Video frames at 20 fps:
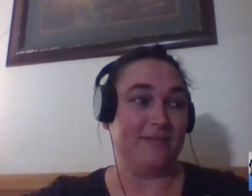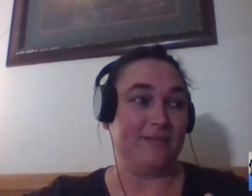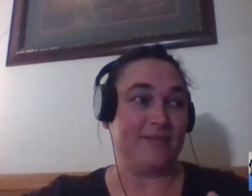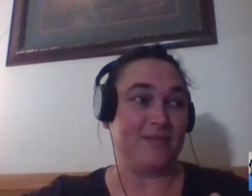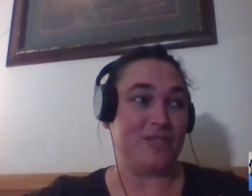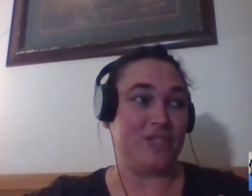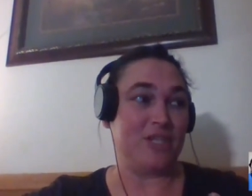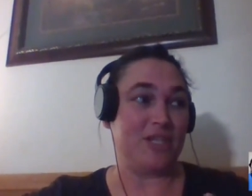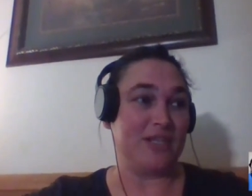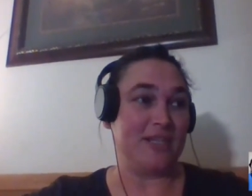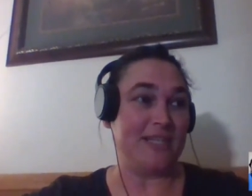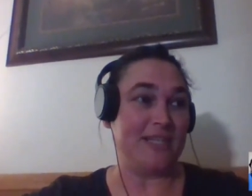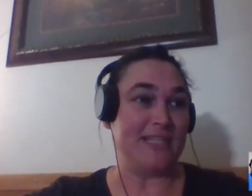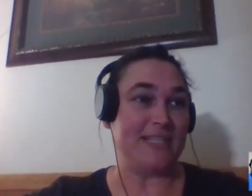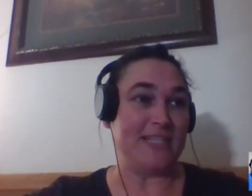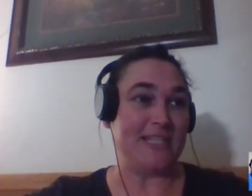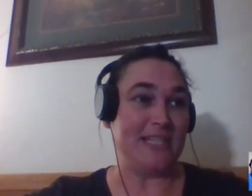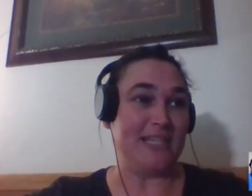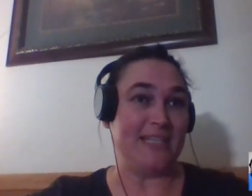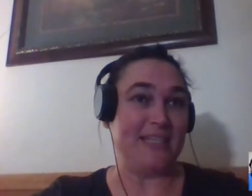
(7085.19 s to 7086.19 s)
chili
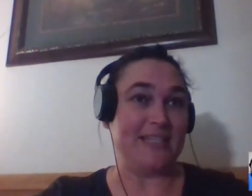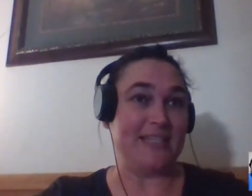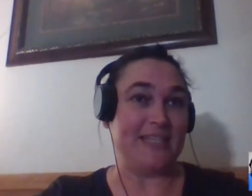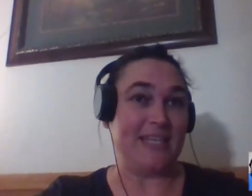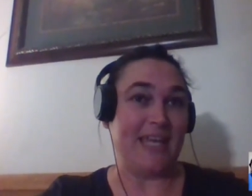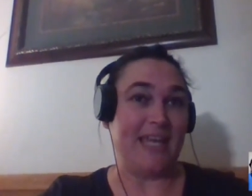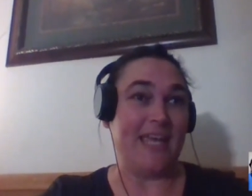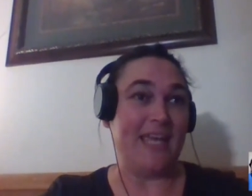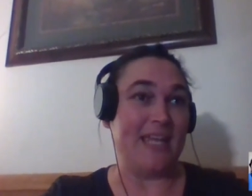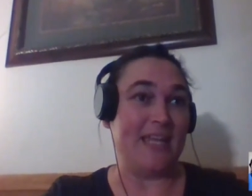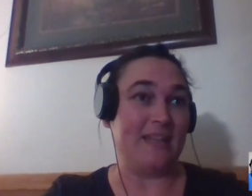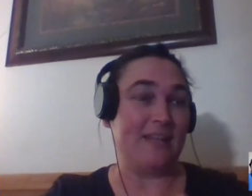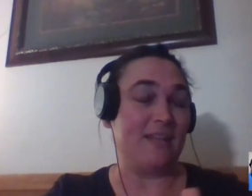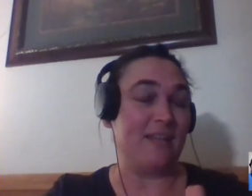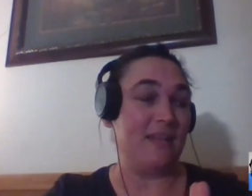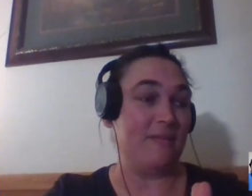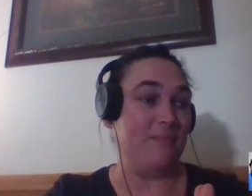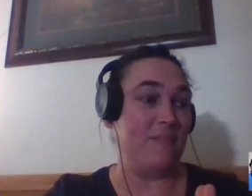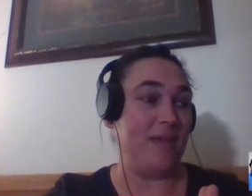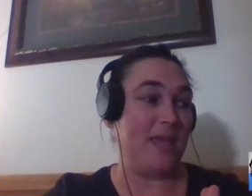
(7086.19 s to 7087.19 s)
seeds in
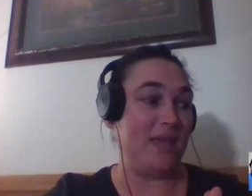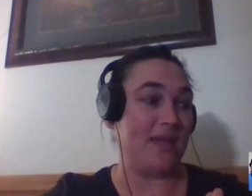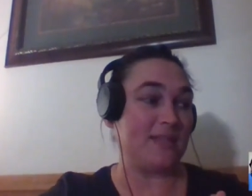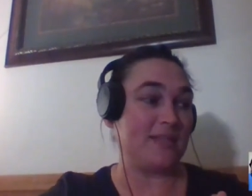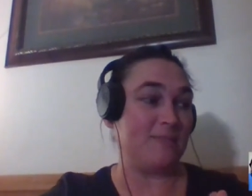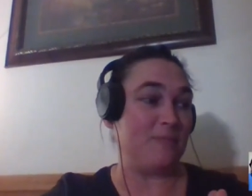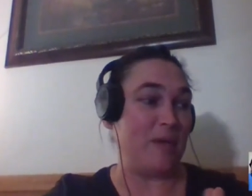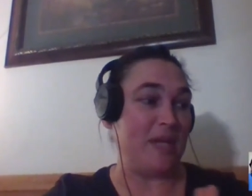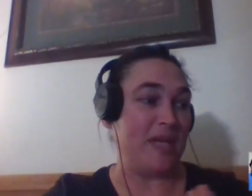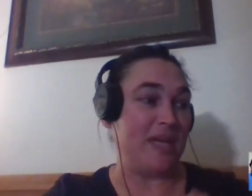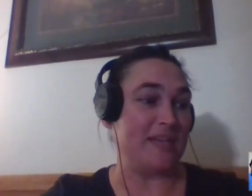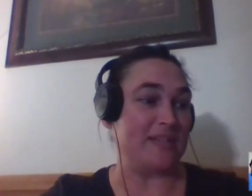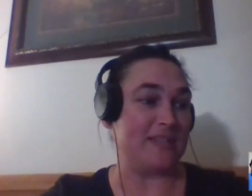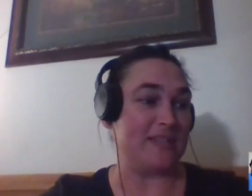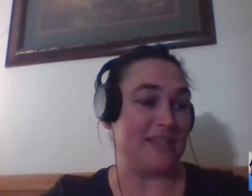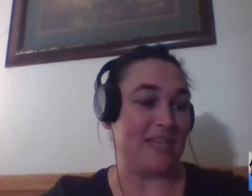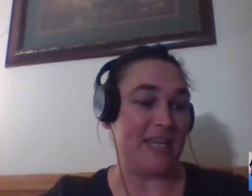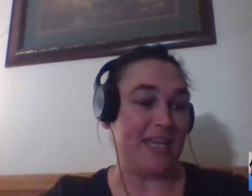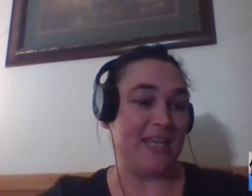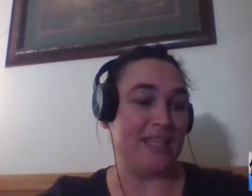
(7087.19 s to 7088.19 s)
the mix because
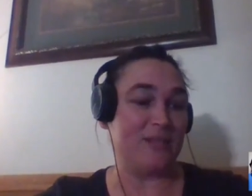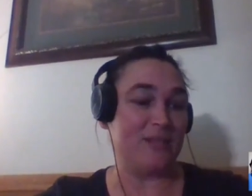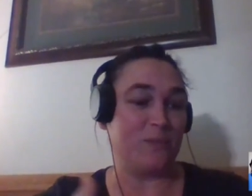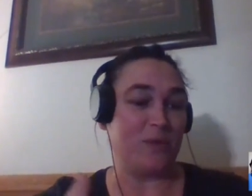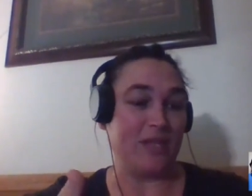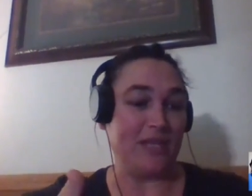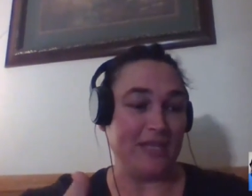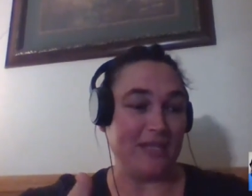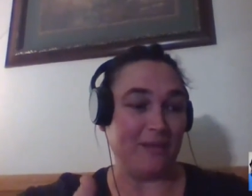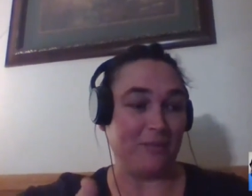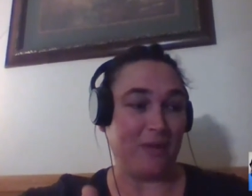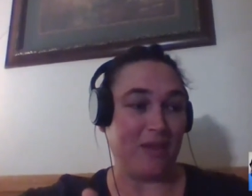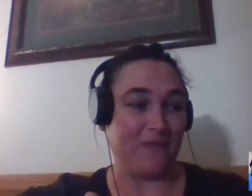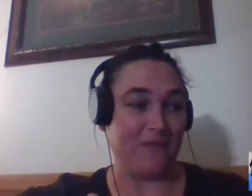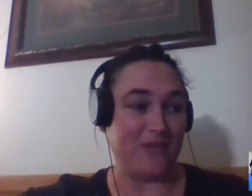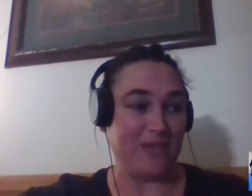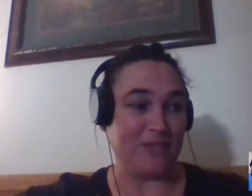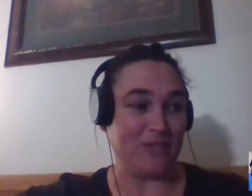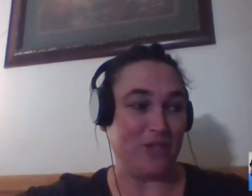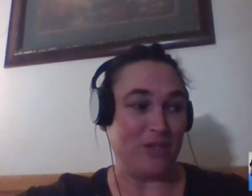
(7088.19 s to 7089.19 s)
the kids will end up
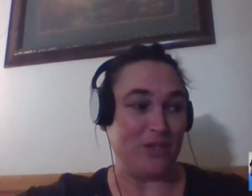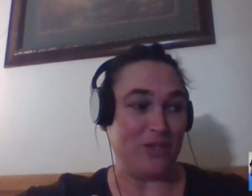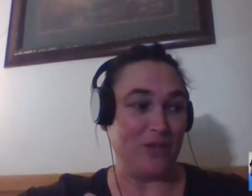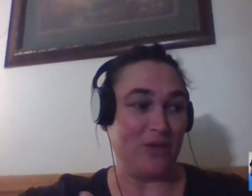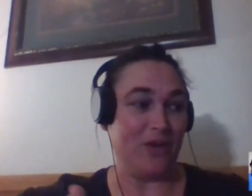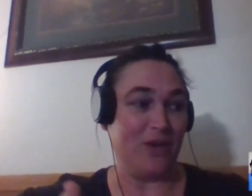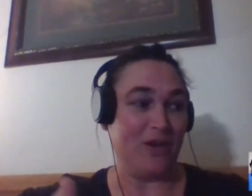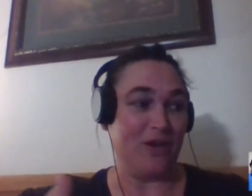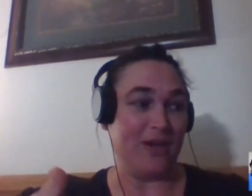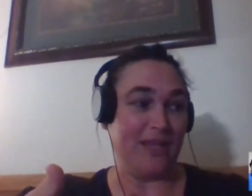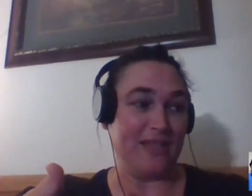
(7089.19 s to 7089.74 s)
giving it to the dog.